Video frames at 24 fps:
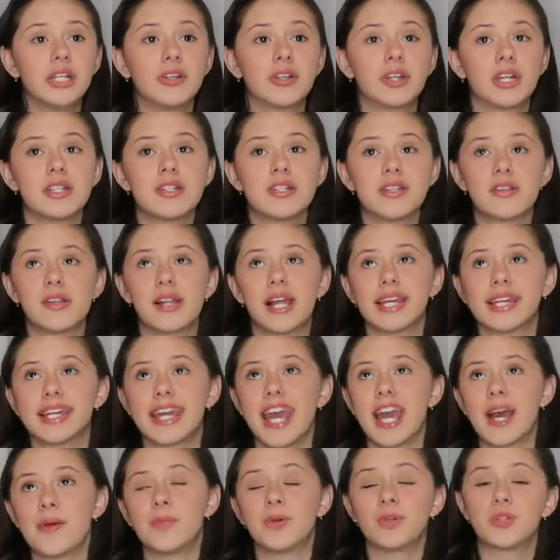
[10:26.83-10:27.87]
You could do like
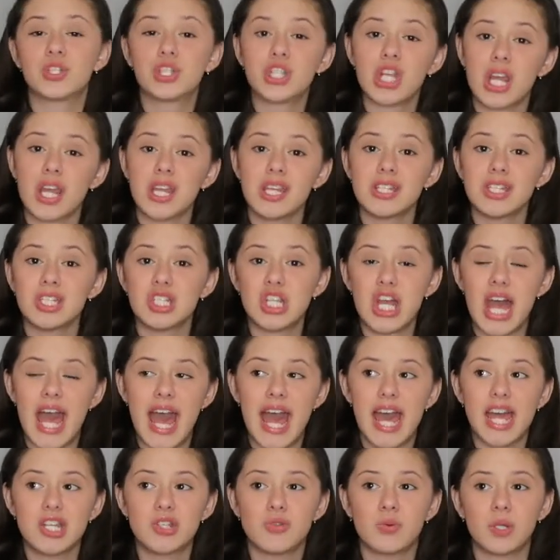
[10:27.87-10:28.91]
camel change
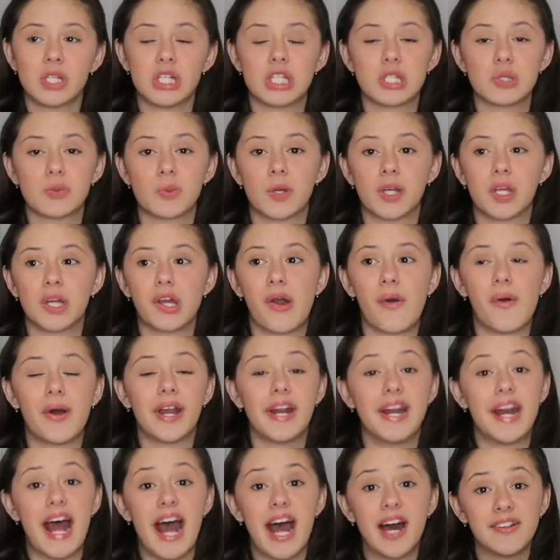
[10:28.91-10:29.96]
edge, which is where you go
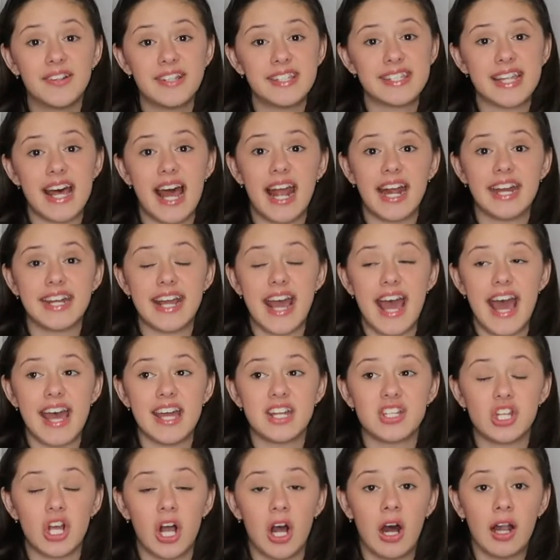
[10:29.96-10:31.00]
on an outside
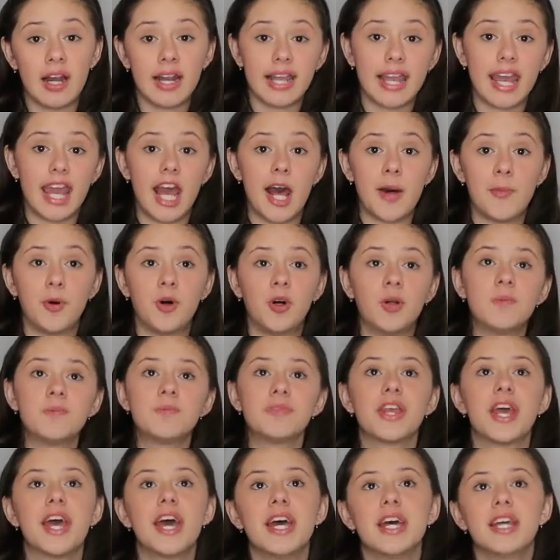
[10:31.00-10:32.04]
edge on a camel.